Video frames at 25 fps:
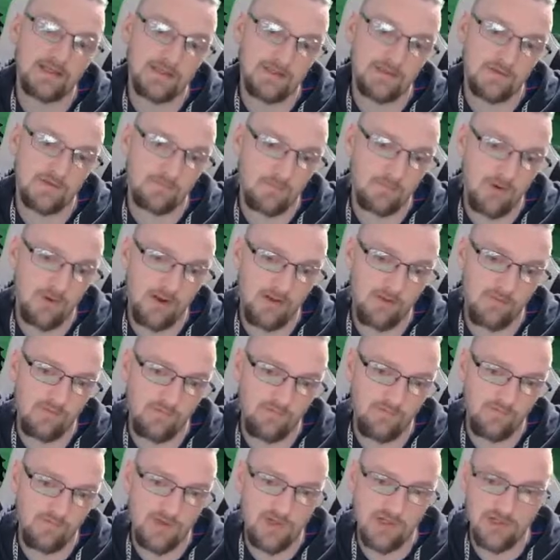of my
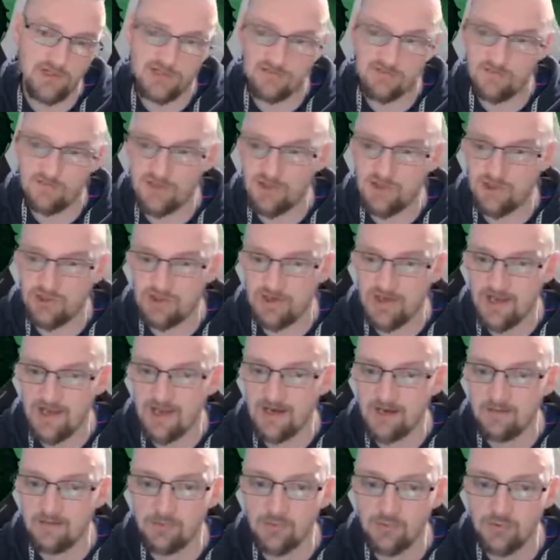regeneration and
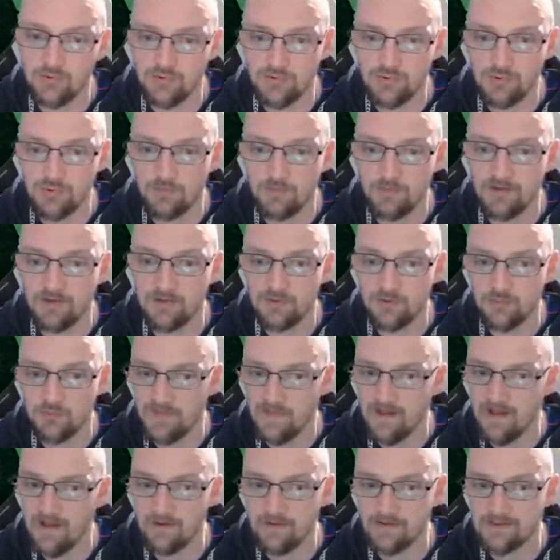immortal build
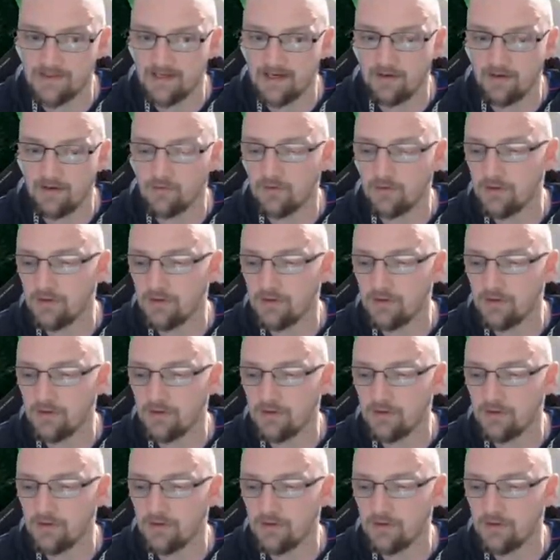without a doubt.